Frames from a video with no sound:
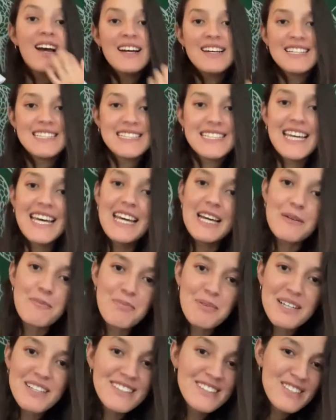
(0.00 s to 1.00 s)

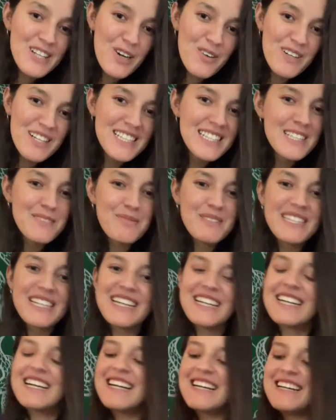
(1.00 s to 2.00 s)
tip, don't wear
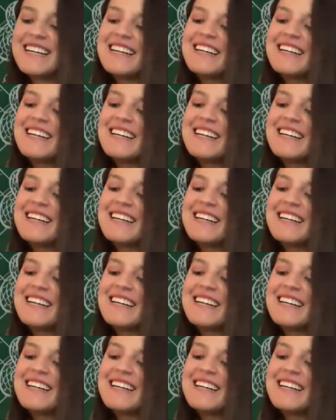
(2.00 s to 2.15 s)
lipstick. But